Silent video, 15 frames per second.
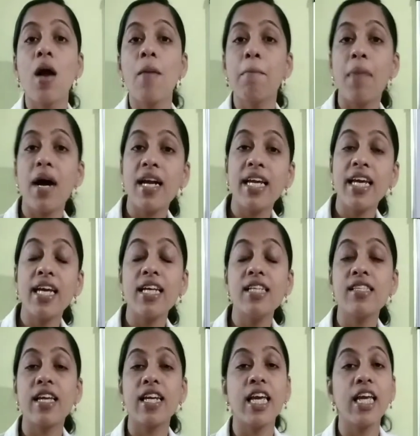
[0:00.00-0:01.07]
money
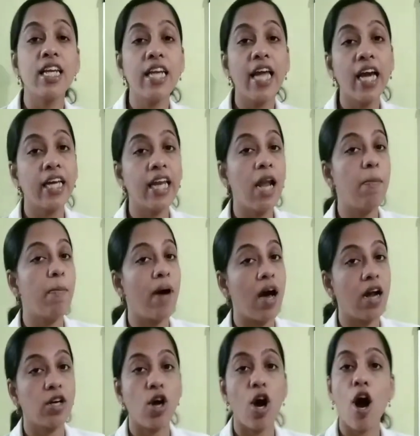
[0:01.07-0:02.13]
is an integral
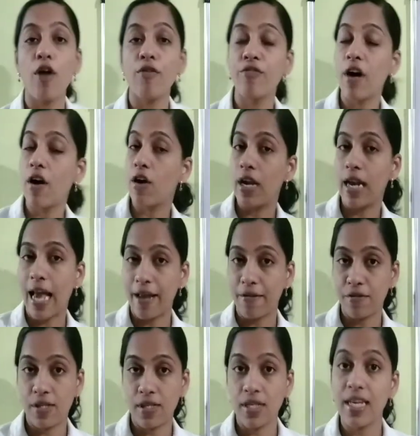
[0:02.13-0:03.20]
part of our
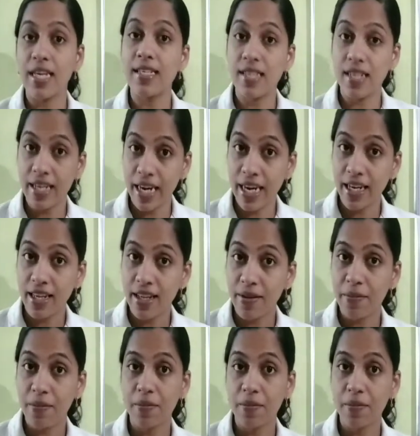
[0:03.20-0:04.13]
lives, isn't it?